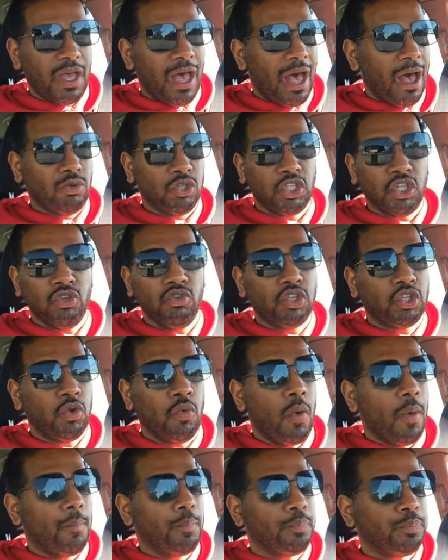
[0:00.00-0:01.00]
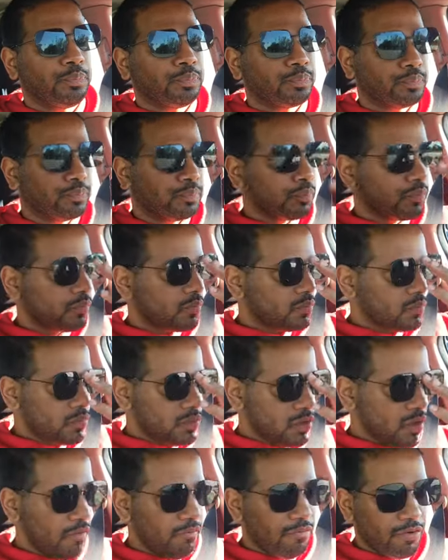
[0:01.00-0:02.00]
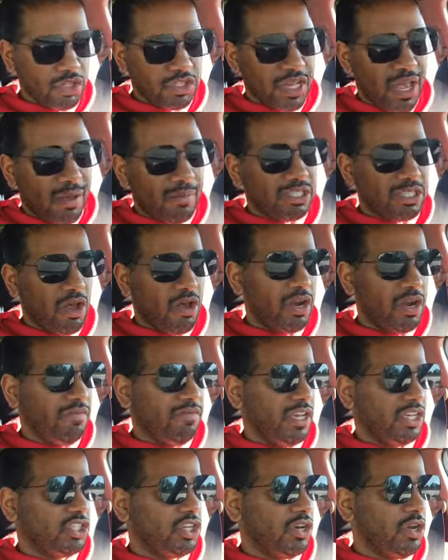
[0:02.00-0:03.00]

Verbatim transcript: I was used to them. First time I saw an eviction